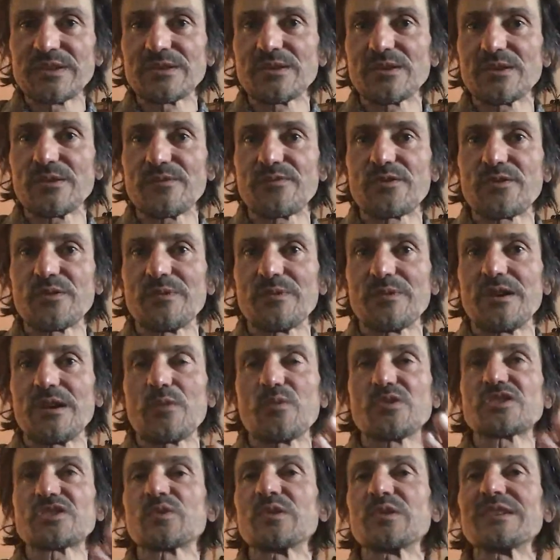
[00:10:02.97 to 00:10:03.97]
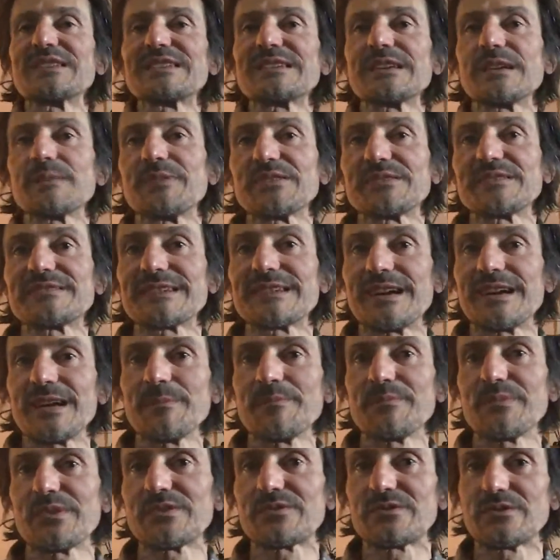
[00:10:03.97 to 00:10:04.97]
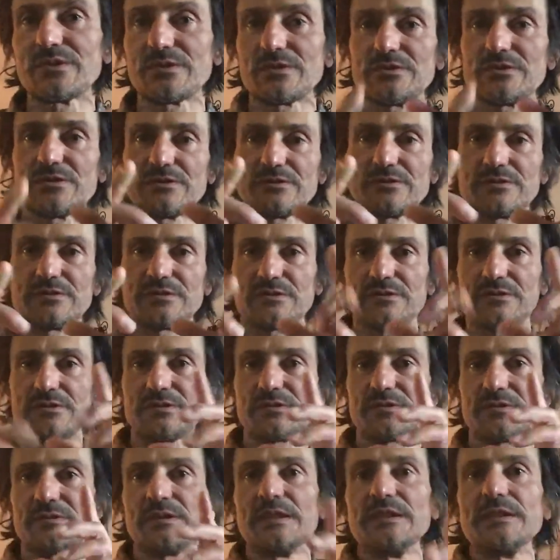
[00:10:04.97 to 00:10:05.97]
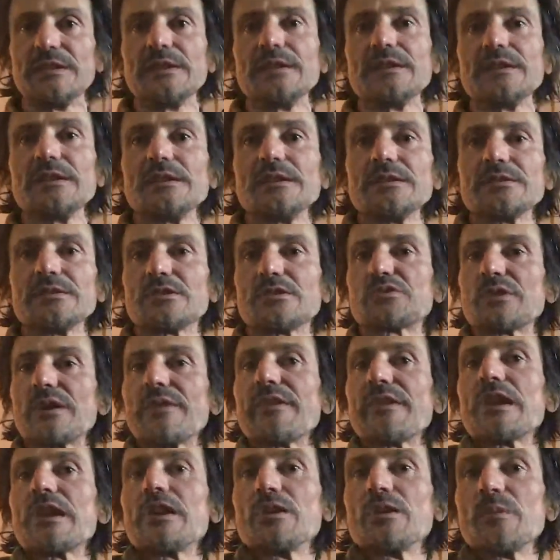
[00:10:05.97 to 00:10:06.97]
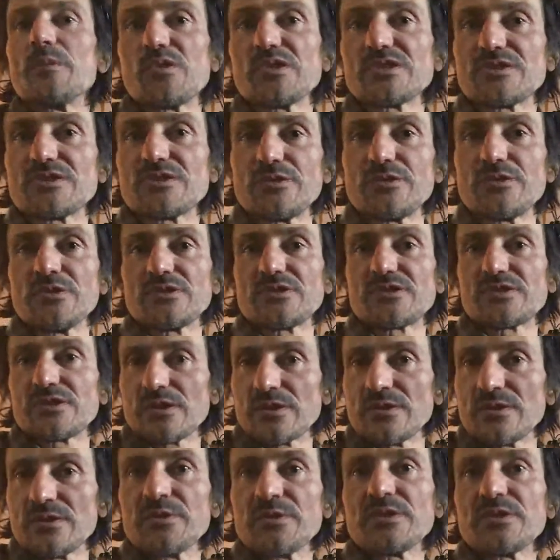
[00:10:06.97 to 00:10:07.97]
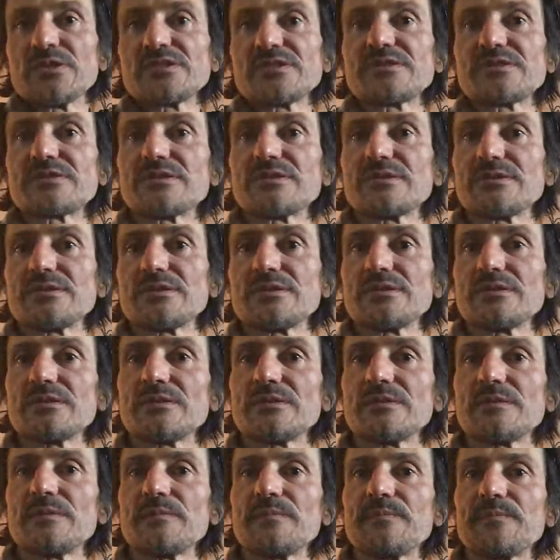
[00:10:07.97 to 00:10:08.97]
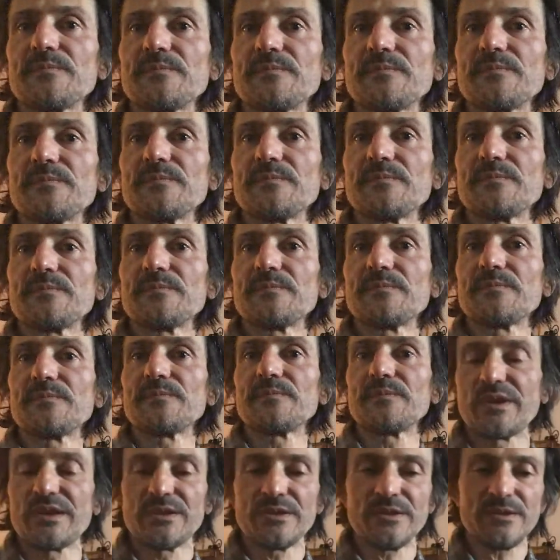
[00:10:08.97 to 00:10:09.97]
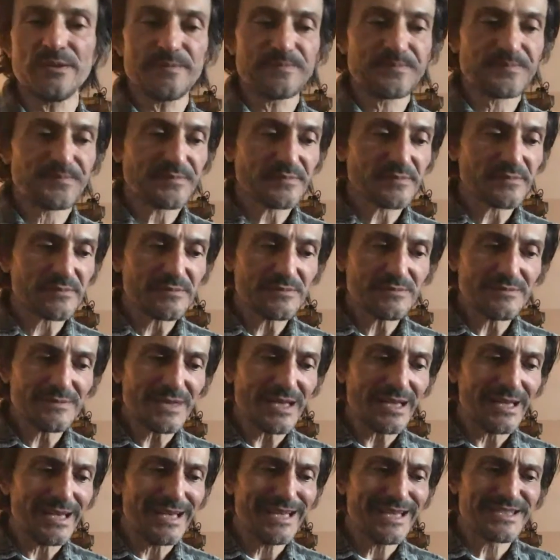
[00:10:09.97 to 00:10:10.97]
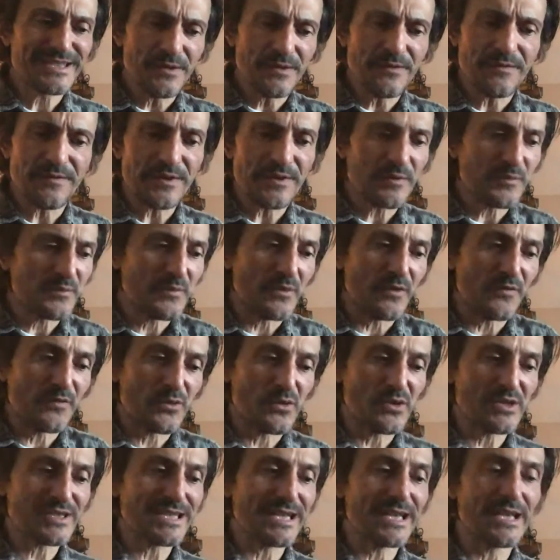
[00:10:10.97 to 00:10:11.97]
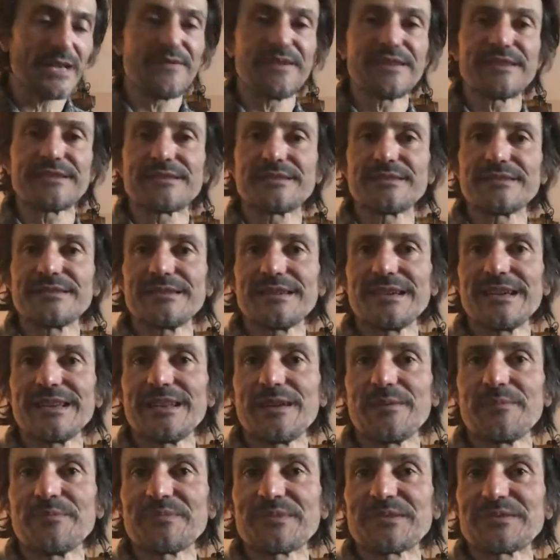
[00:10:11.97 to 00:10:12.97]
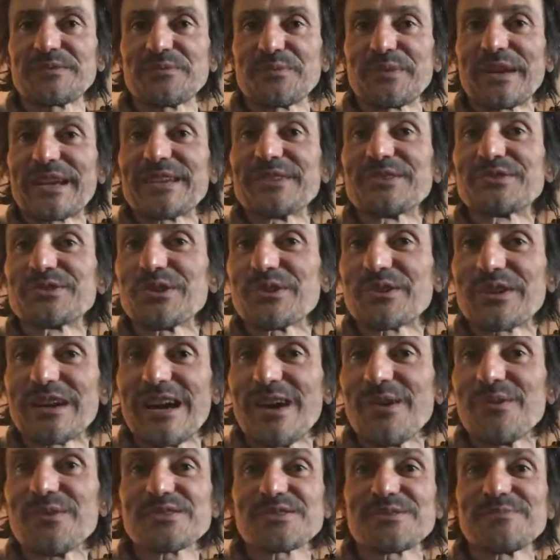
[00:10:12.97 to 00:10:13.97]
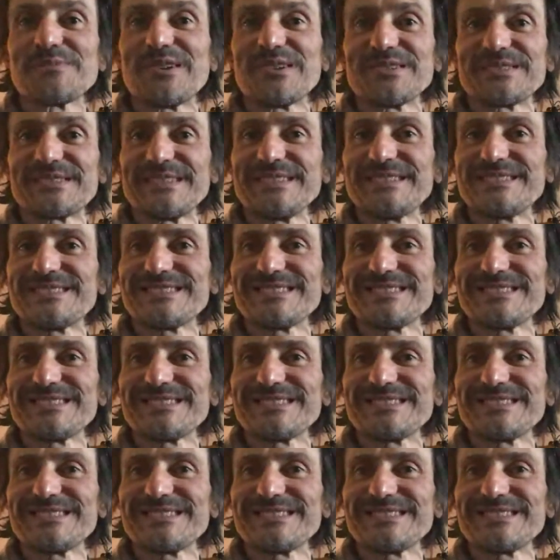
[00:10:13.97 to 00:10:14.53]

of Le Mans. I was 28 by the time, but the the driver lineup was the second youngest Le Mans winner. It's something, of course, I have it, and we can talk hours about it,